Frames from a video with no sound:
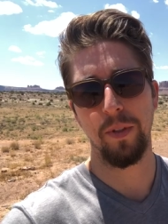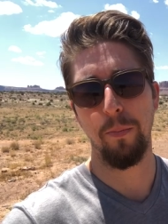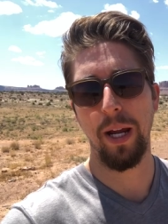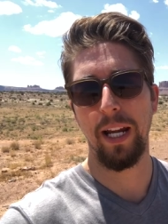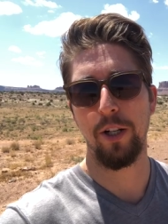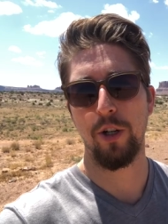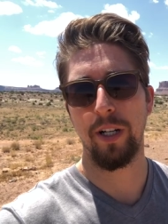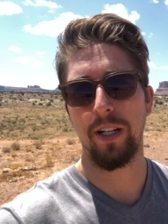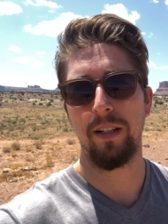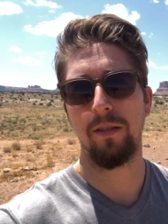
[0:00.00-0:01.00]
the
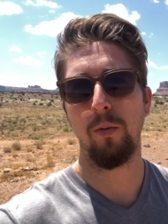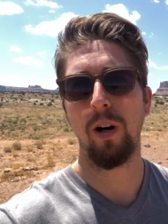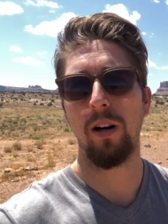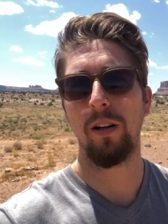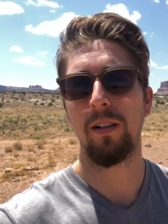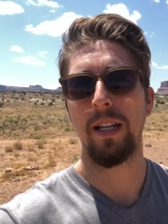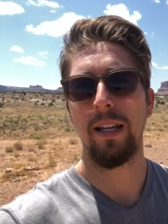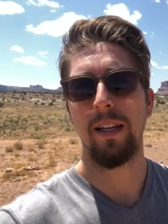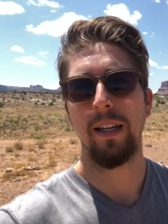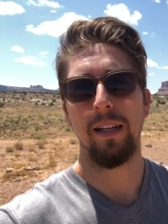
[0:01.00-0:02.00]
pantry wall
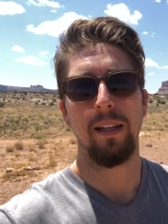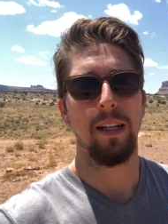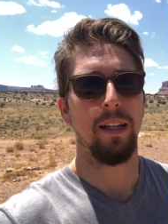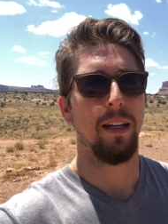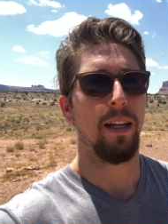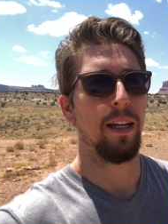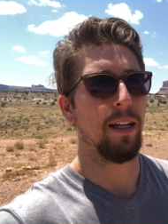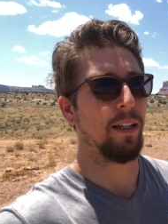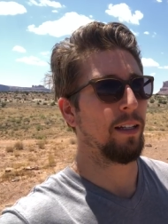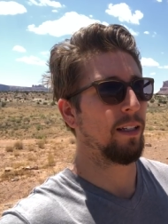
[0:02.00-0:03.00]

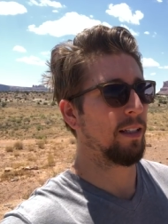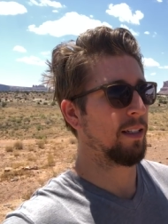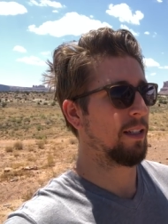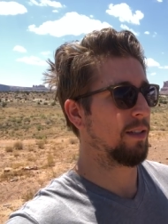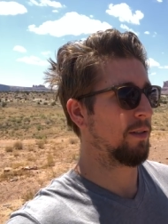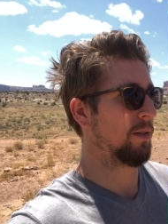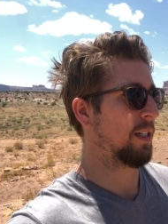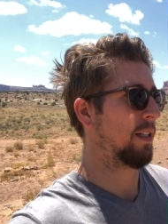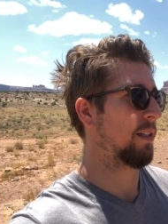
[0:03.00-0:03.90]
and into